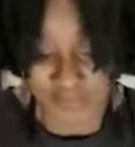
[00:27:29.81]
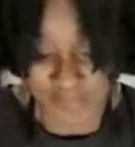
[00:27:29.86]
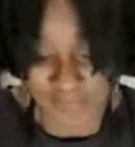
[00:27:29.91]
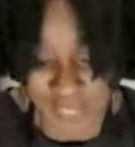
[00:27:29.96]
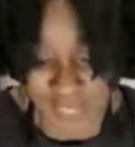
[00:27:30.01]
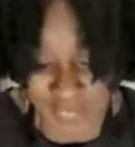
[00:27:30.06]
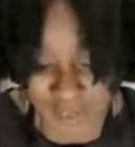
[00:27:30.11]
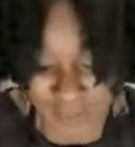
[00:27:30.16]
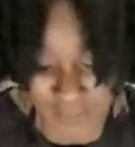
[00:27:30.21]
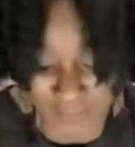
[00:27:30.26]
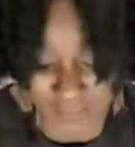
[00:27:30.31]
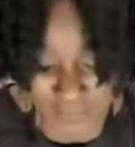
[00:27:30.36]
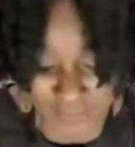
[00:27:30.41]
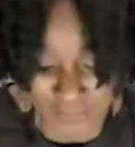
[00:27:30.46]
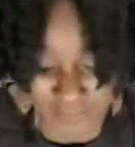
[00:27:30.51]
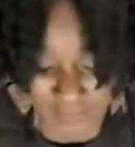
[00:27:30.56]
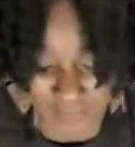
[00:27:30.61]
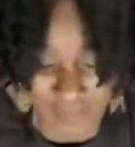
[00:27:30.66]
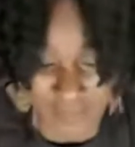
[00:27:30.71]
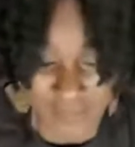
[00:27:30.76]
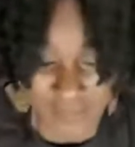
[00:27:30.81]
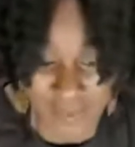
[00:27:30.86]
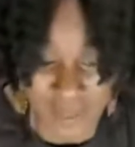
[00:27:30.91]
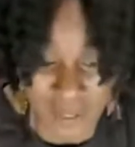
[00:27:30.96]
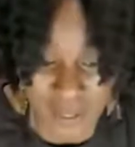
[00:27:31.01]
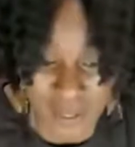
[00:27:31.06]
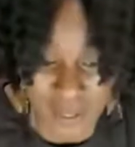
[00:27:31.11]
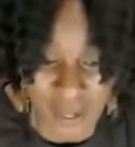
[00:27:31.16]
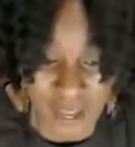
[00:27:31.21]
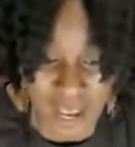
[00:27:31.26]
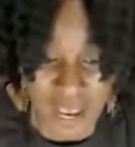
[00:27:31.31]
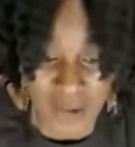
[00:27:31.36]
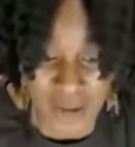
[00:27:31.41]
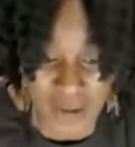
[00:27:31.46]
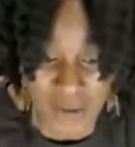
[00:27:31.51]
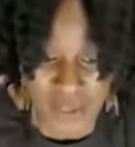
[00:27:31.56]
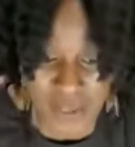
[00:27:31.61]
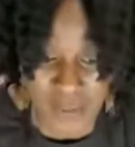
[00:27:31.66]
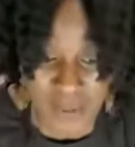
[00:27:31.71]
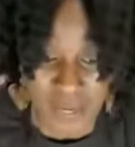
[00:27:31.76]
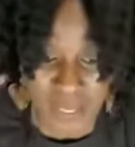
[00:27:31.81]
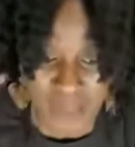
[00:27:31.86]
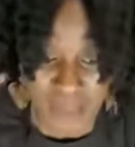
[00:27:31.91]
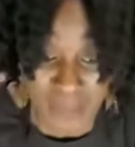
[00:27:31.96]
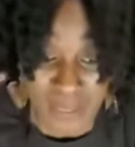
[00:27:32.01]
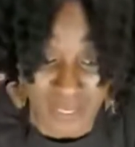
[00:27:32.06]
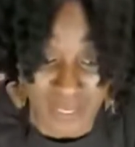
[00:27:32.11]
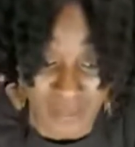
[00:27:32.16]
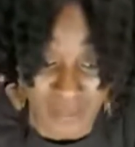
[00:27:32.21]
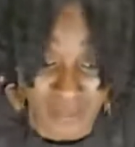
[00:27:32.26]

Now, I don't know anybody